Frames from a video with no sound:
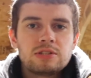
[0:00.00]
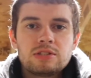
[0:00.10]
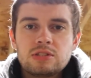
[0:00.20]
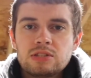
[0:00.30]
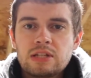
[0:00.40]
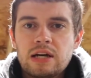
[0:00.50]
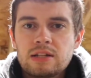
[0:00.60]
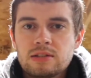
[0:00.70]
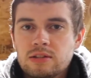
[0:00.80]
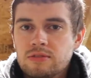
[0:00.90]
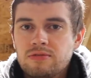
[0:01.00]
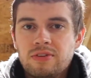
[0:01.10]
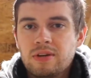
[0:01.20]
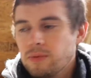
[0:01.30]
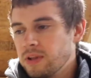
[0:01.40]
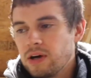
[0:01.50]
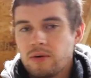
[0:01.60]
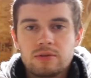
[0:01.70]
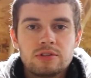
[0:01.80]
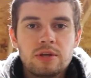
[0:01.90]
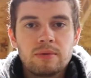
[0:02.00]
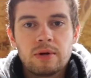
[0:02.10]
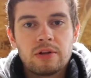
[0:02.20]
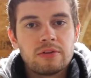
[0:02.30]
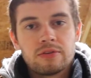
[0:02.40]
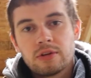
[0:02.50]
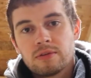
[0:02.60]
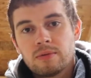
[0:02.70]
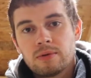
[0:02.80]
it's just not gonna fit without JB welding, so that's what we're